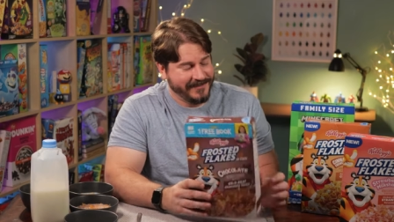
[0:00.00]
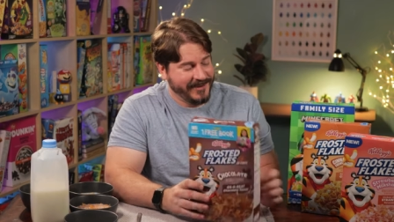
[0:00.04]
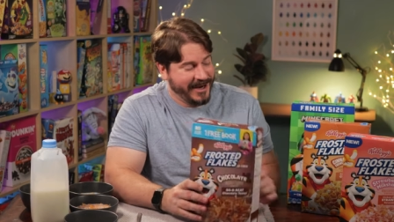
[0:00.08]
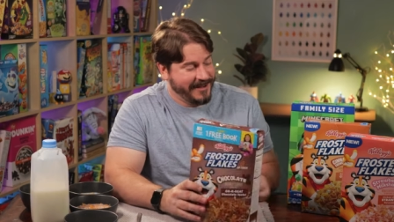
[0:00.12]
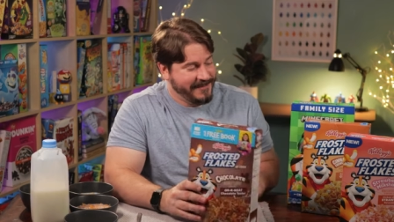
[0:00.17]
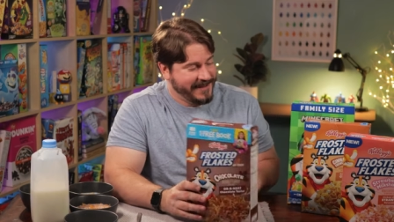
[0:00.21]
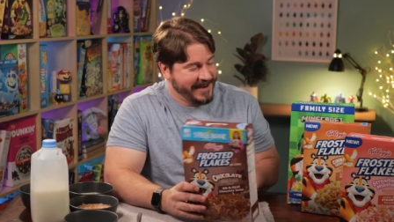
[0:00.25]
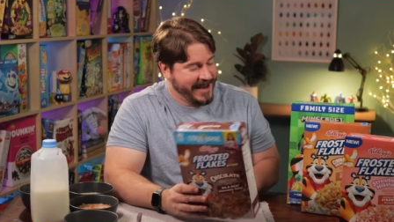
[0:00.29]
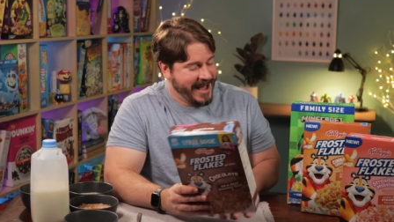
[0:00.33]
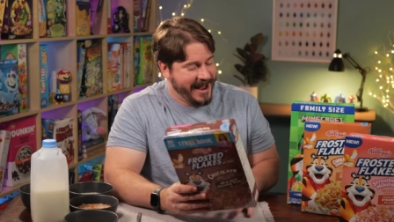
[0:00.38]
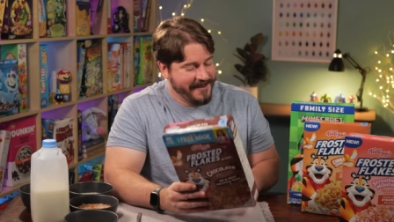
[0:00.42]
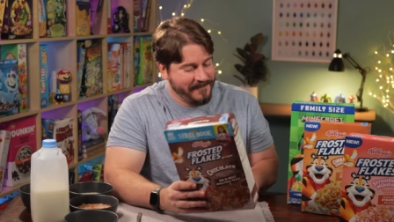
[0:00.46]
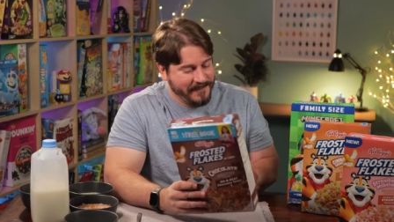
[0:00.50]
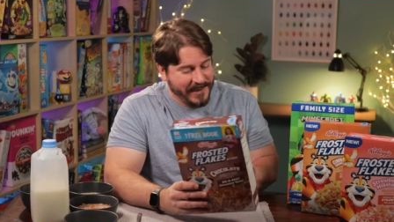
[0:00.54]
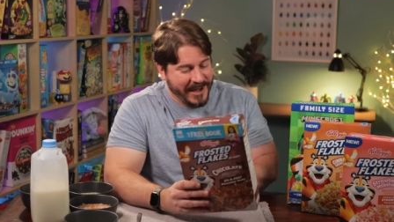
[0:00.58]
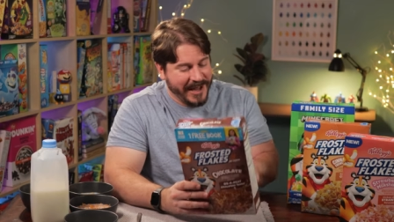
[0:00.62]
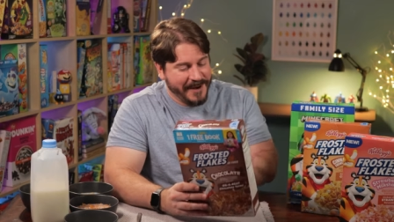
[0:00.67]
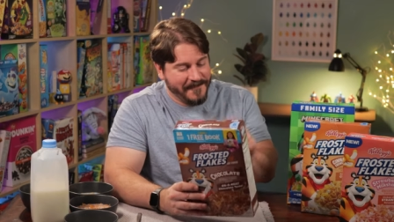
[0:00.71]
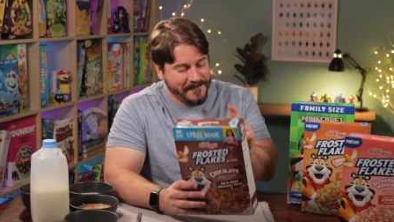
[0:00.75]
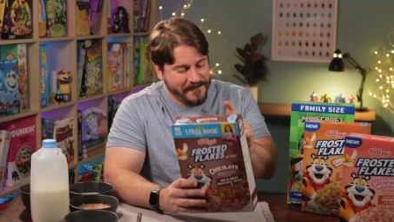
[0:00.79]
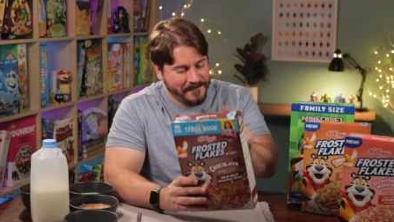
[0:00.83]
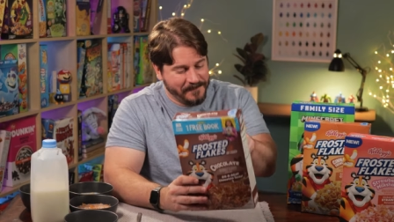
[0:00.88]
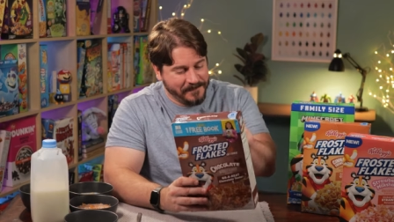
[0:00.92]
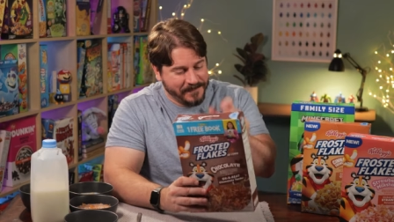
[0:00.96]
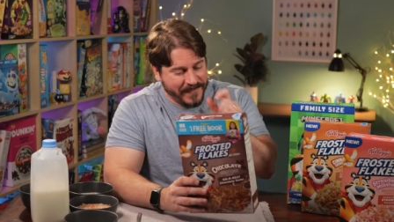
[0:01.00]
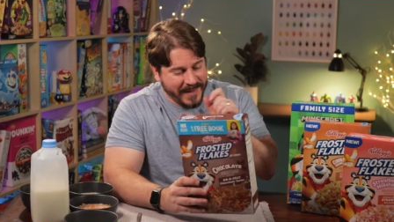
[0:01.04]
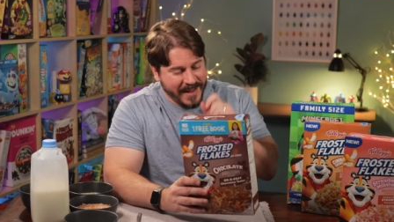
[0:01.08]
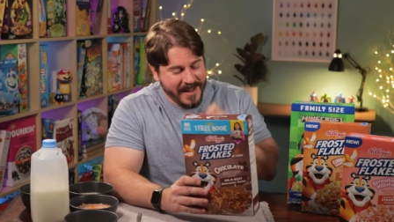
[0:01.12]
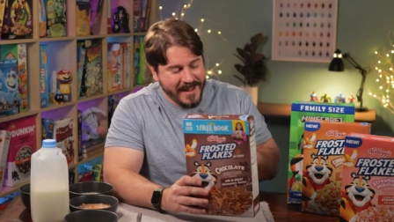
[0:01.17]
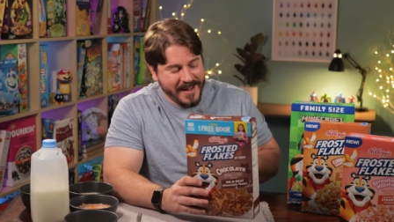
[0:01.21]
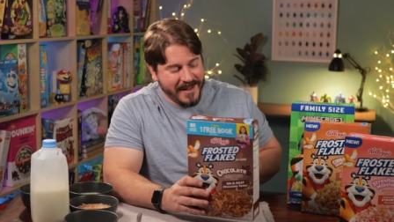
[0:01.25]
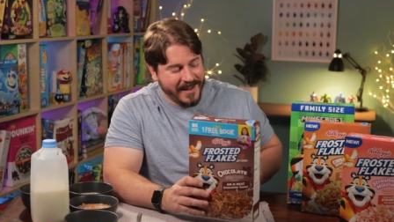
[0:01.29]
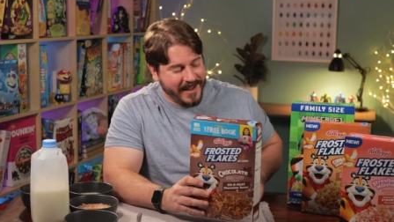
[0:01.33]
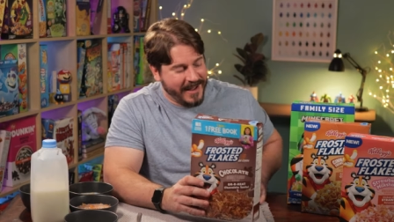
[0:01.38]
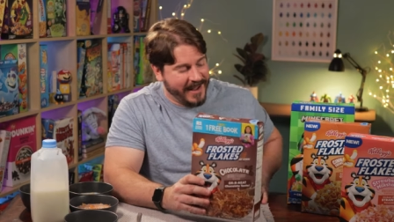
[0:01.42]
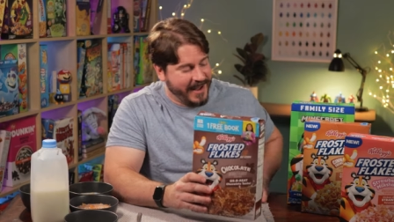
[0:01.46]
Probably not, but
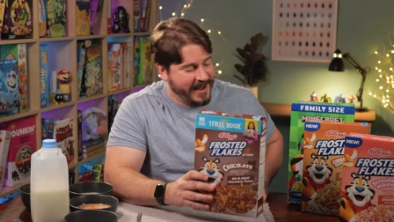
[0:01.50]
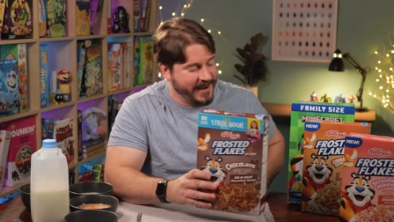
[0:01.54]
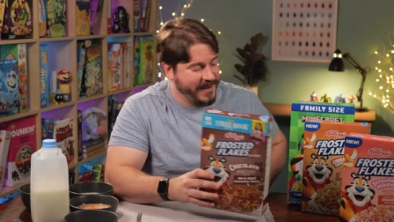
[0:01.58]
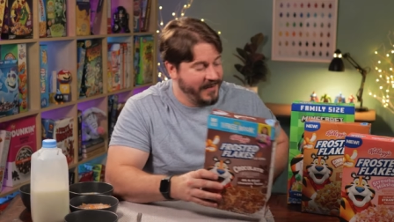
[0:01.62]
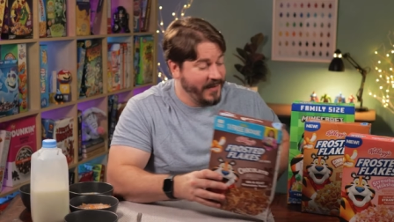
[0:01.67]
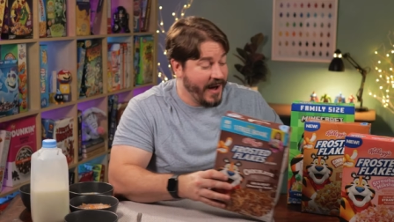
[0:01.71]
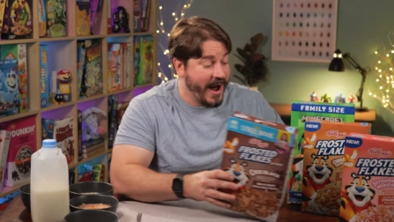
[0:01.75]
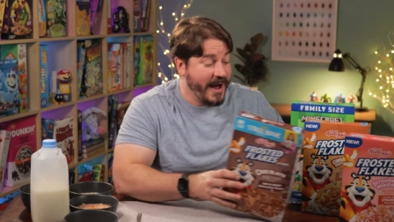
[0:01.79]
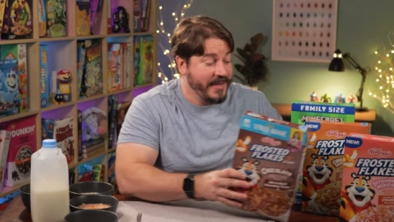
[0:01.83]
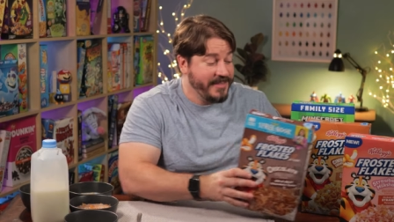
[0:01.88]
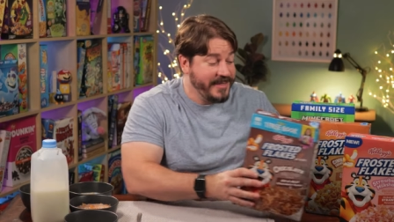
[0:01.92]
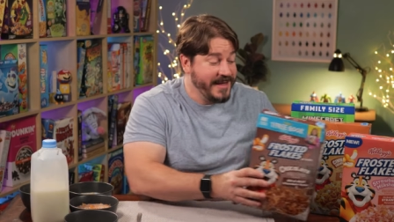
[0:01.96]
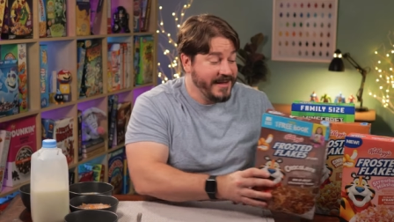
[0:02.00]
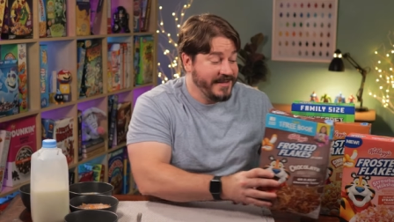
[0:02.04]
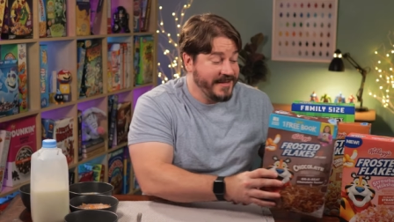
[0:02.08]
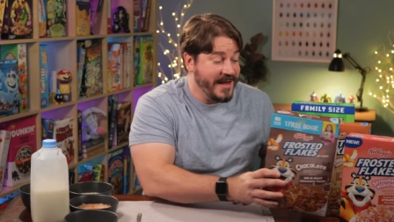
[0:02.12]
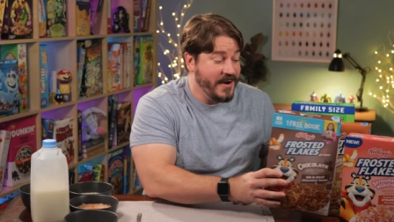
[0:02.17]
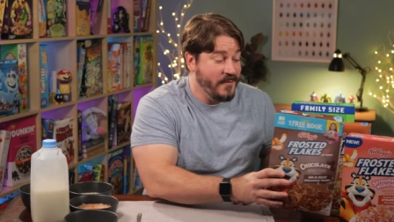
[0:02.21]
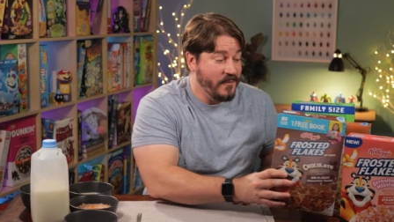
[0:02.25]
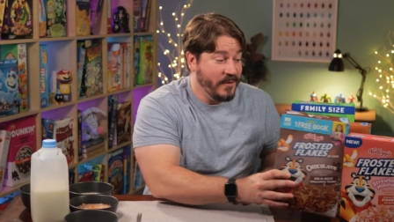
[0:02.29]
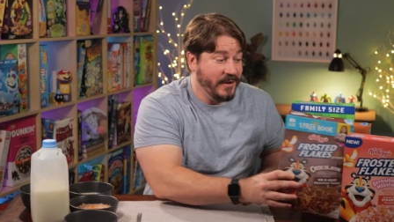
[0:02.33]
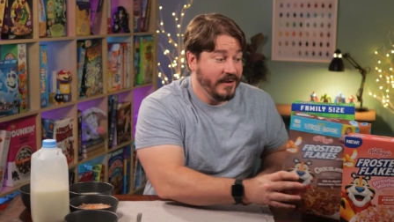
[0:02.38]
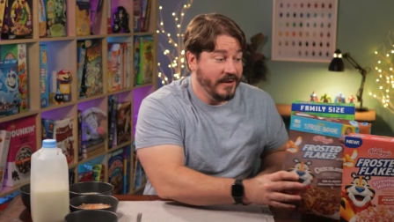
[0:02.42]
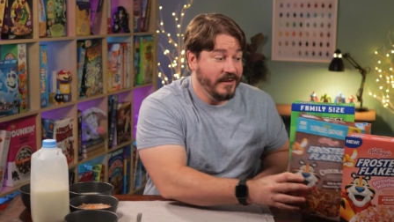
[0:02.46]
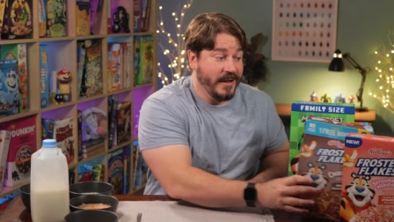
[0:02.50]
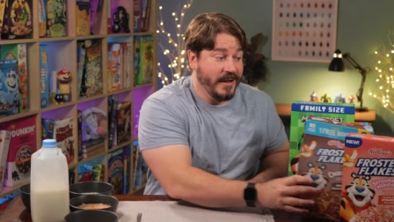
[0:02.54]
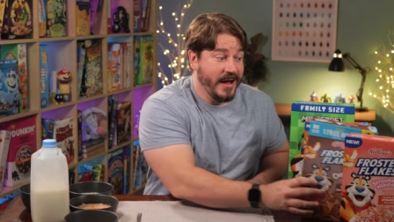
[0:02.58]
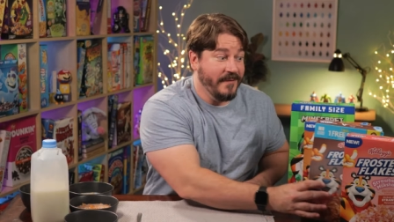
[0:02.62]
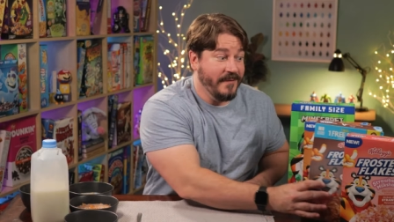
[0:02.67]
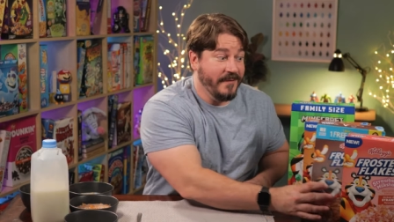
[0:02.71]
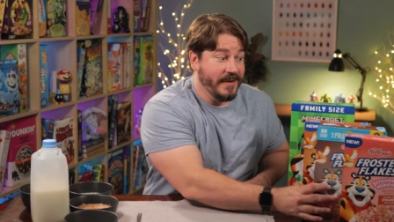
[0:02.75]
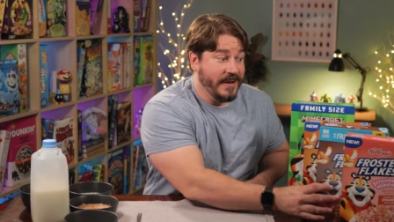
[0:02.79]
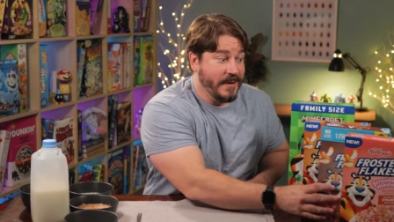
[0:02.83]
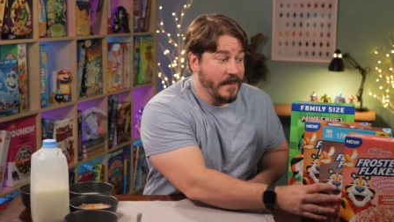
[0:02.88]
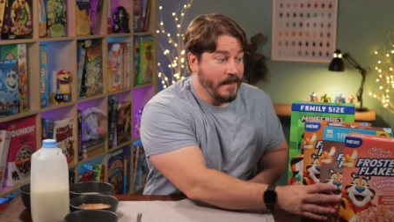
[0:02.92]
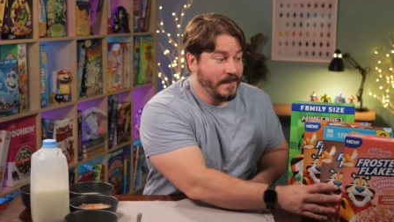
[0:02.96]
uh, I think they will
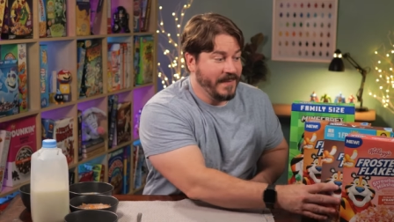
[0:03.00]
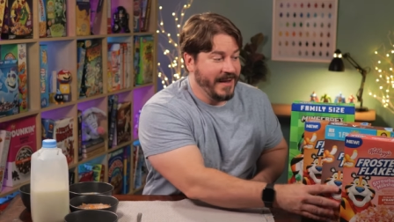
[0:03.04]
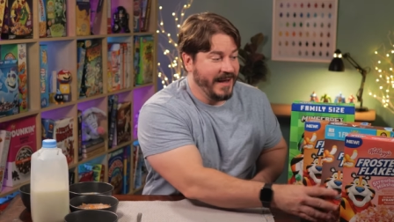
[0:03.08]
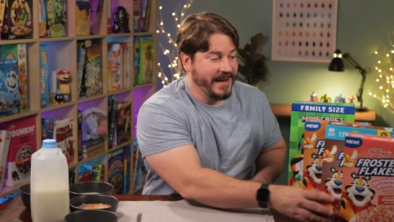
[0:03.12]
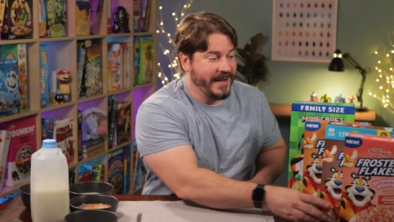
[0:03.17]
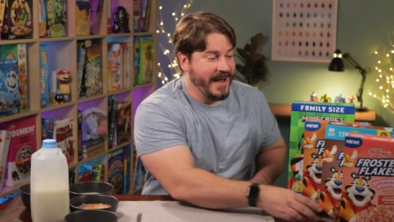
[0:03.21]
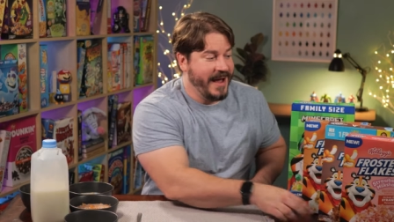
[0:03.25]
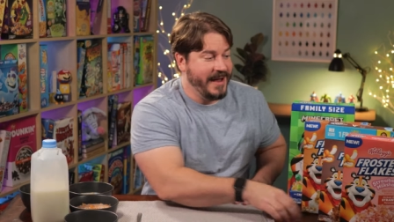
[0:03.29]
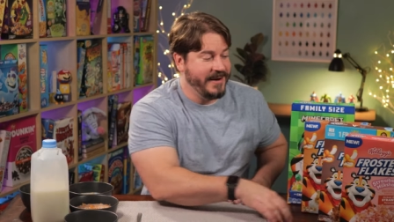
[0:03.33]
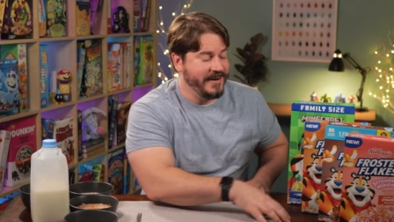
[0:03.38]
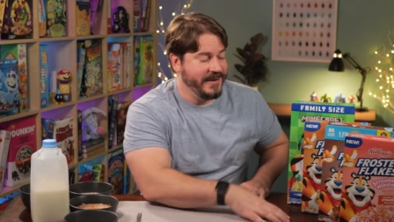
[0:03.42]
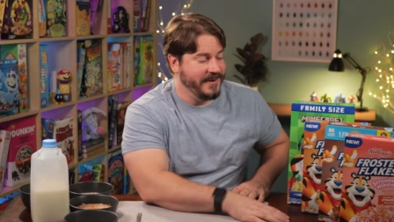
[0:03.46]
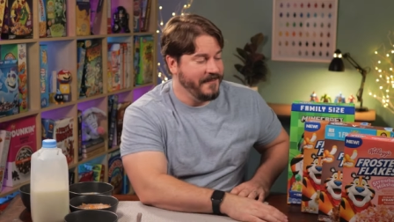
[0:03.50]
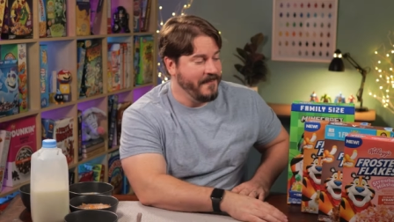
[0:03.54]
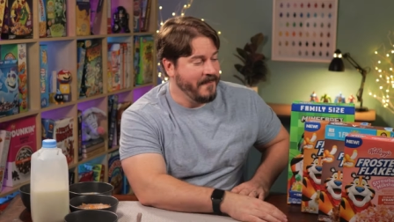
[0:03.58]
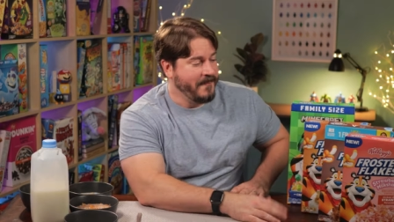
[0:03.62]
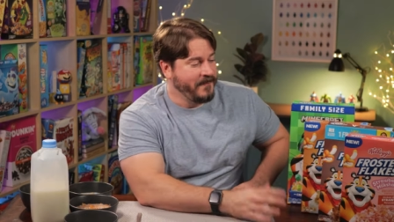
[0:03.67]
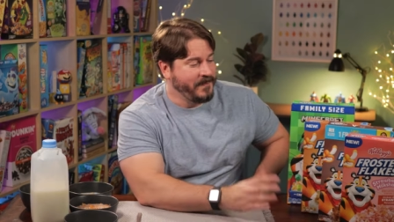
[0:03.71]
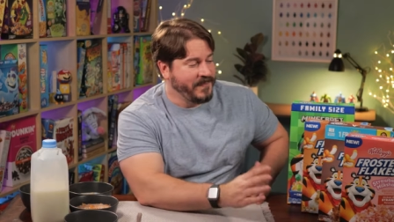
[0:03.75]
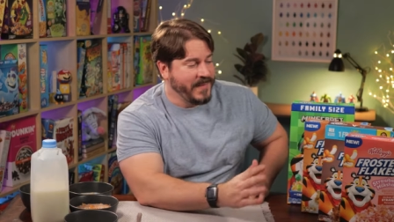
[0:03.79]
love it like I did.